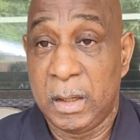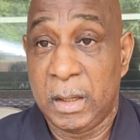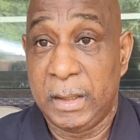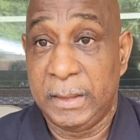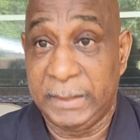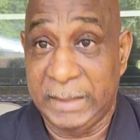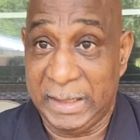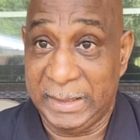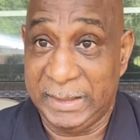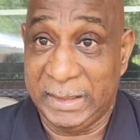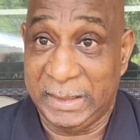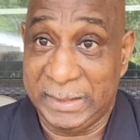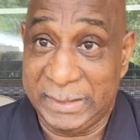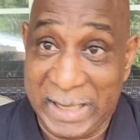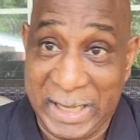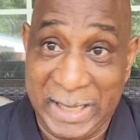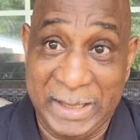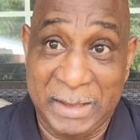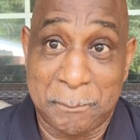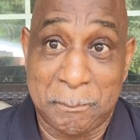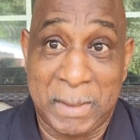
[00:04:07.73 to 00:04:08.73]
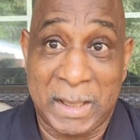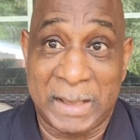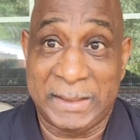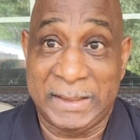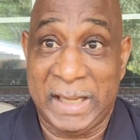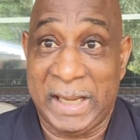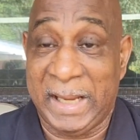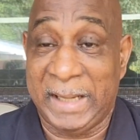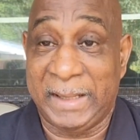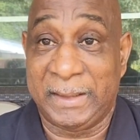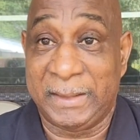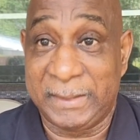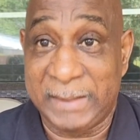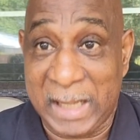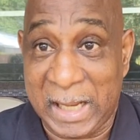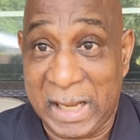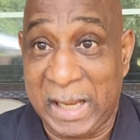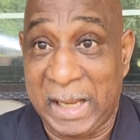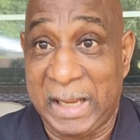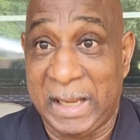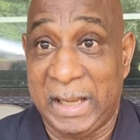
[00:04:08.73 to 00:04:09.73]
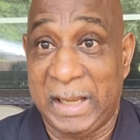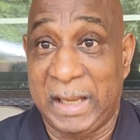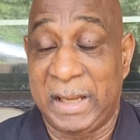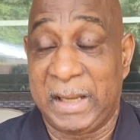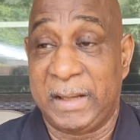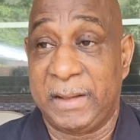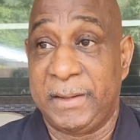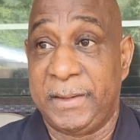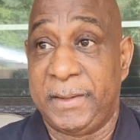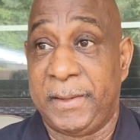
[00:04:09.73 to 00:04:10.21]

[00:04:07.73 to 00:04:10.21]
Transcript: that the day that my daddy died,